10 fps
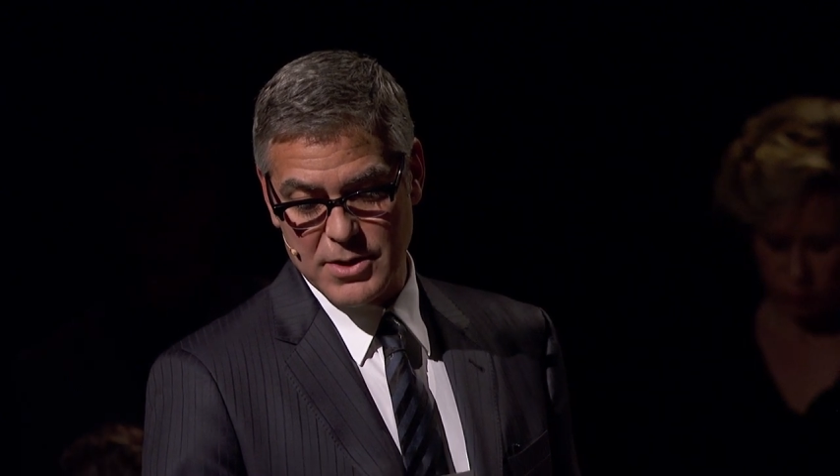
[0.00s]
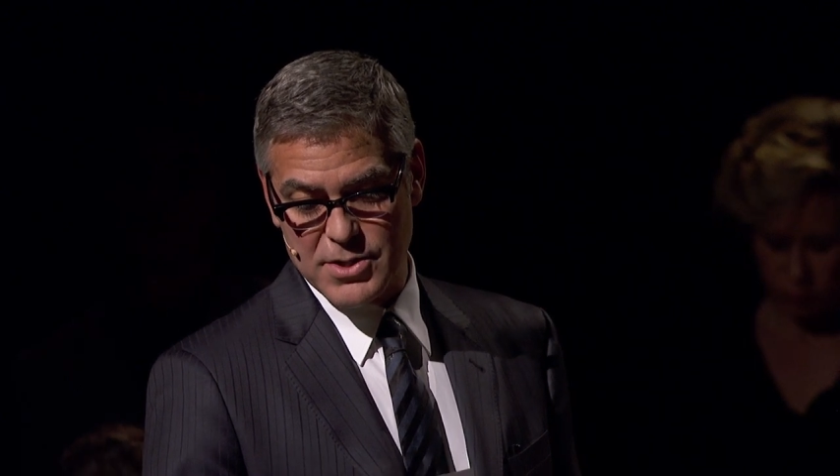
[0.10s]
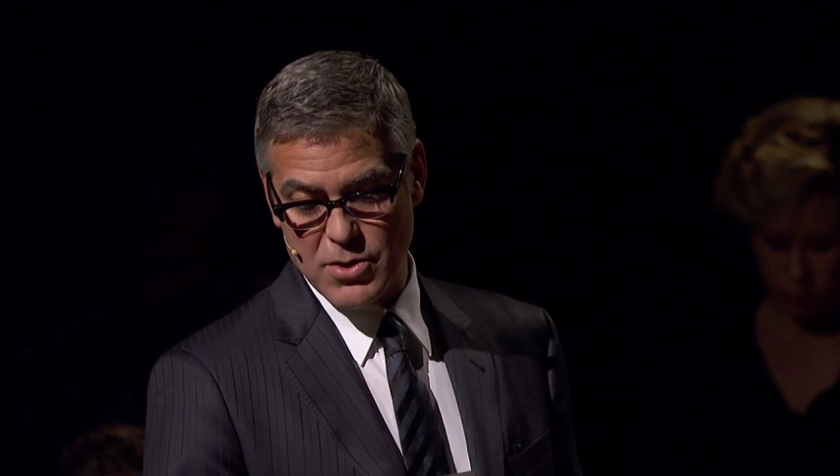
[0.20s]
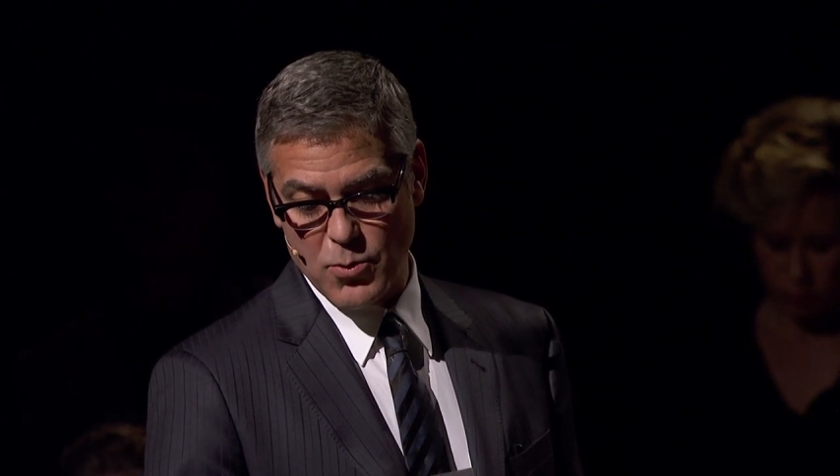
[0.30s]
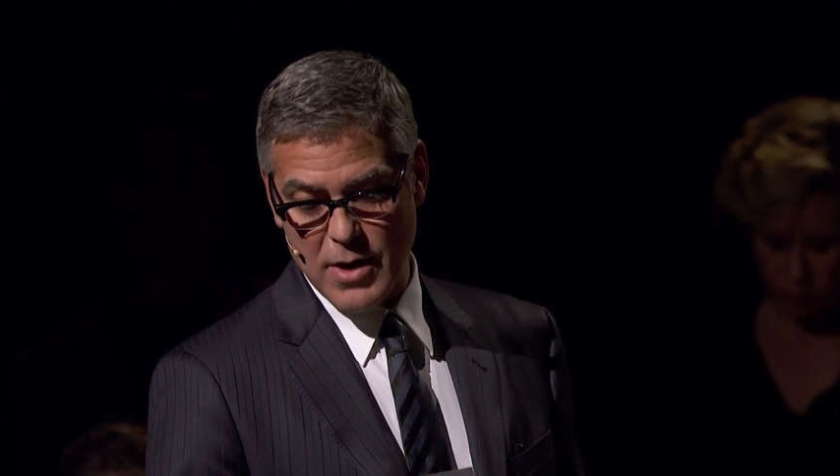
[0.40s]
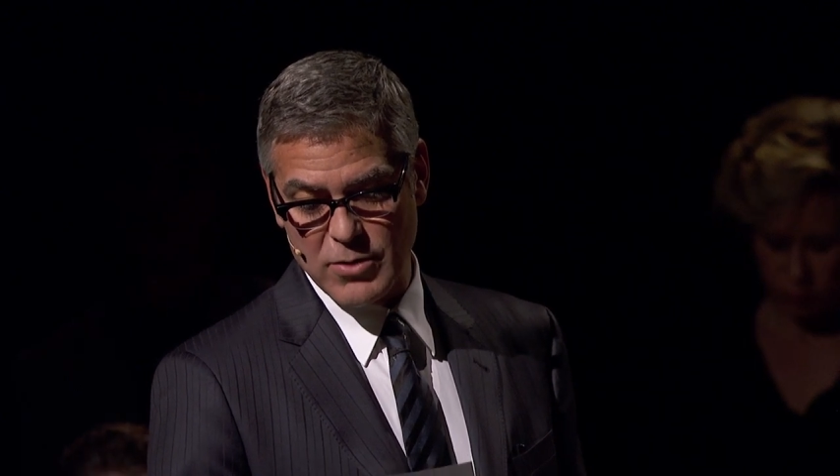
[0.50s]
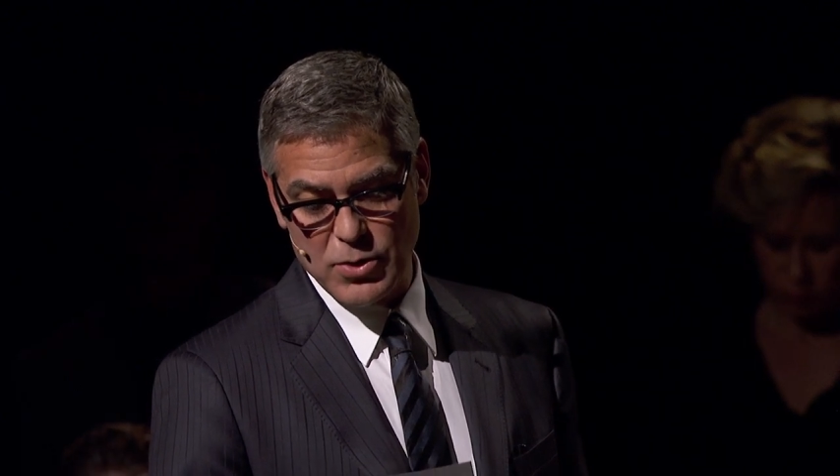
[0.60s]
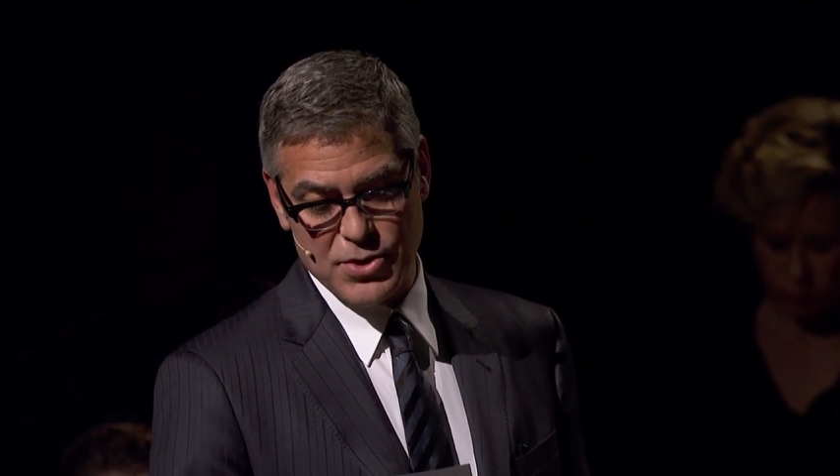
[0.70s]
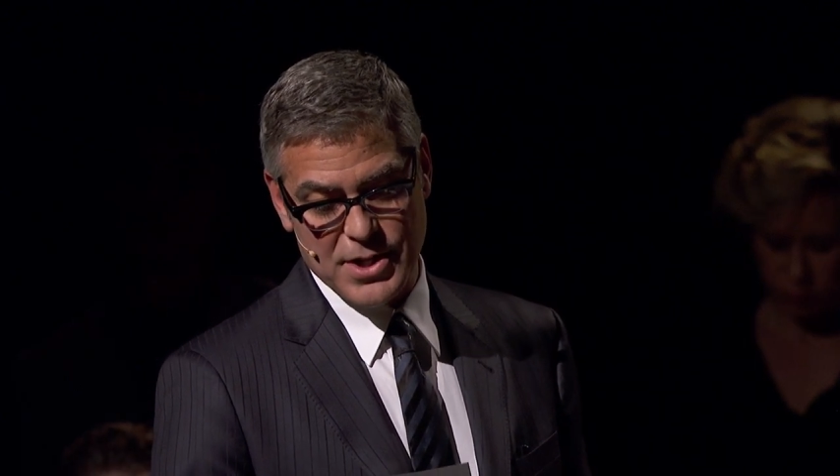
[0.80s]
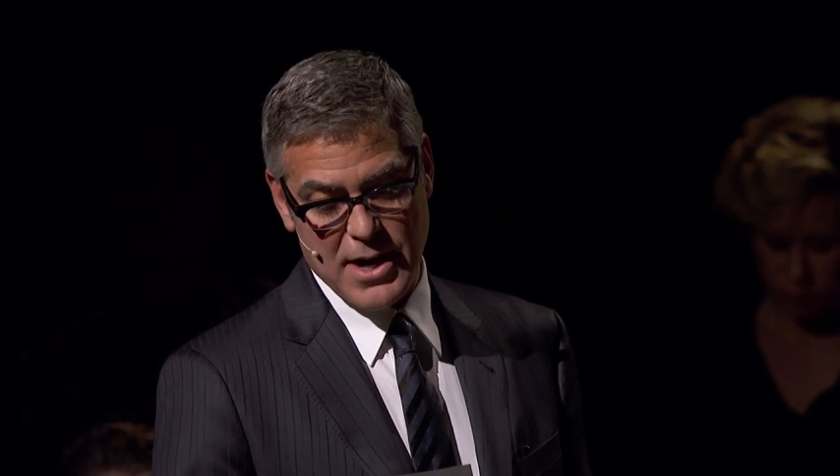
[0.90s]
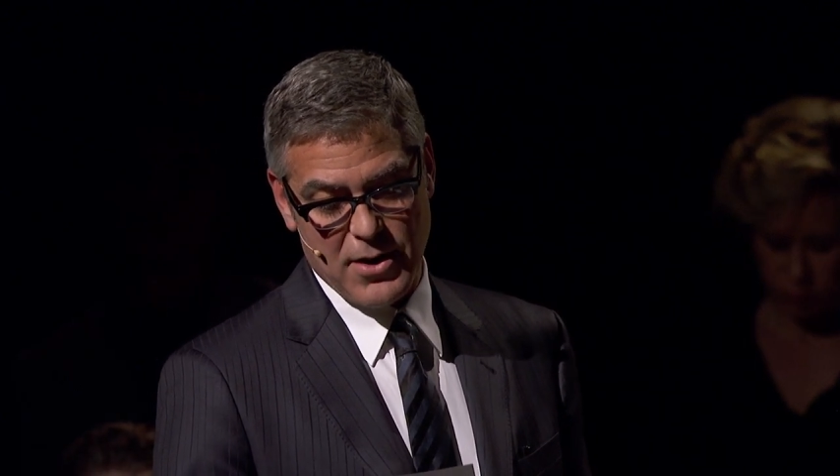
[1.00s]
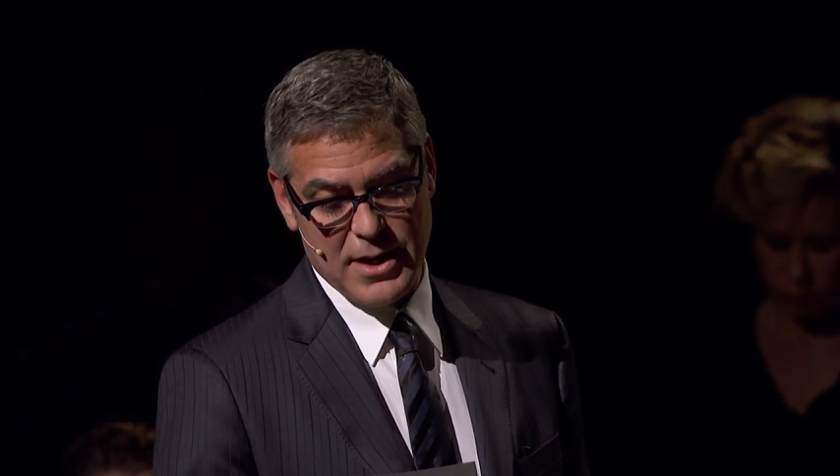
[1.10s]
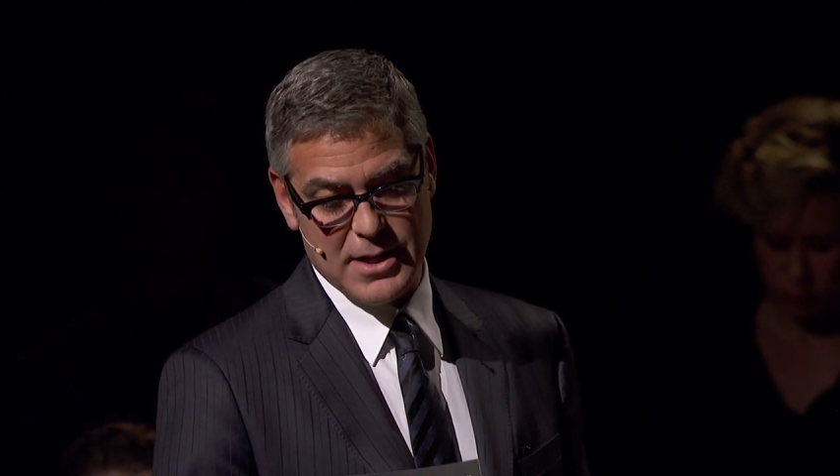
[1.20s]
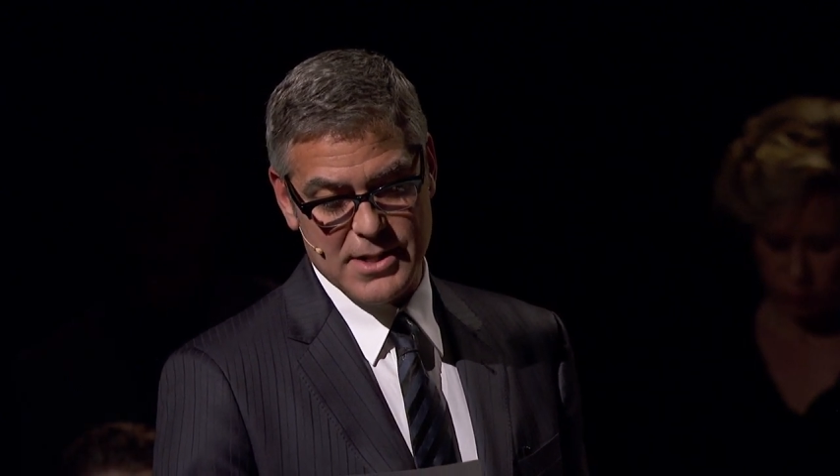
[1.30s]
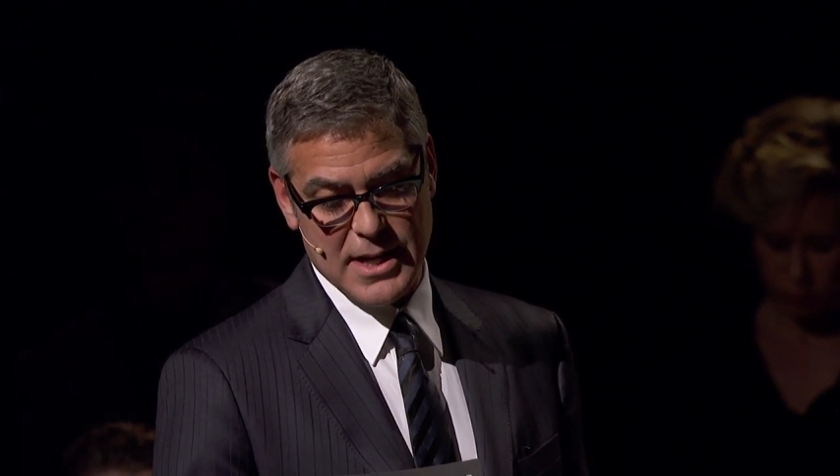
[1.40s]
is so
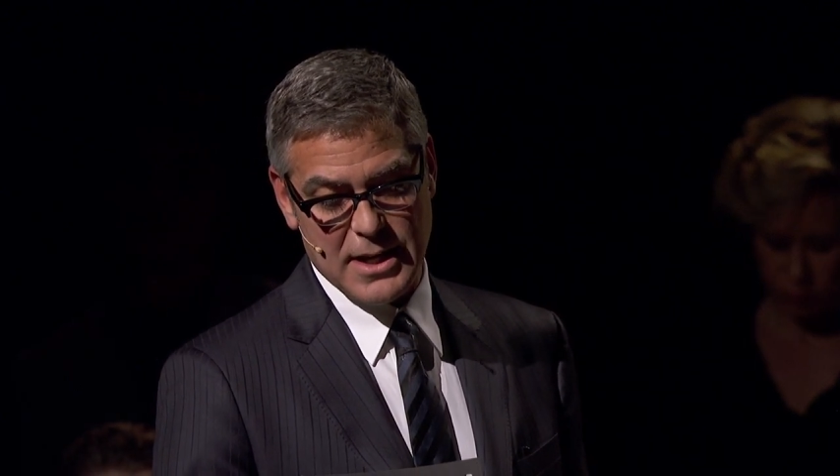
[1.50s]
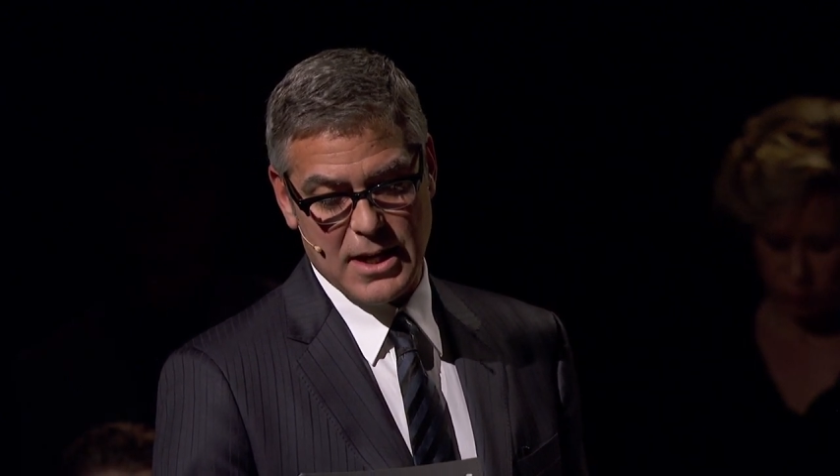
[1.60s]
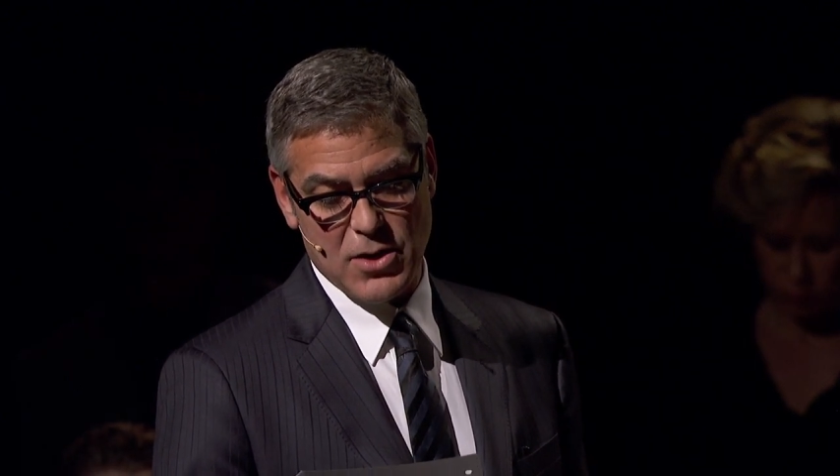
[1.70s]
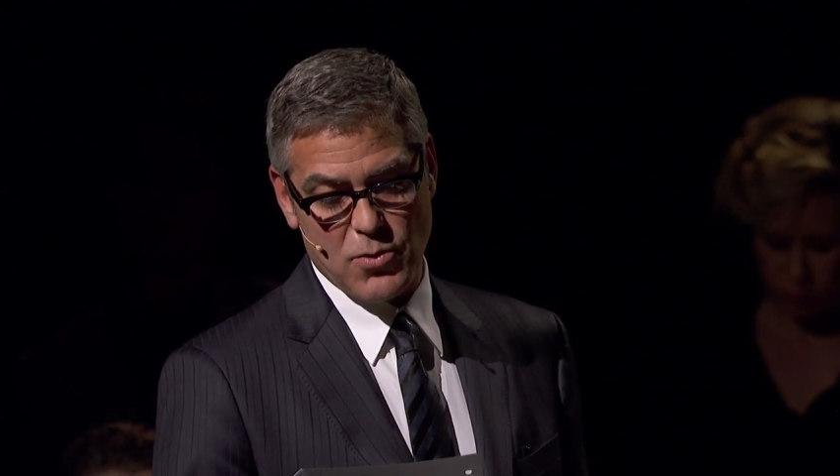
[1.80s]
revolutionary is that it can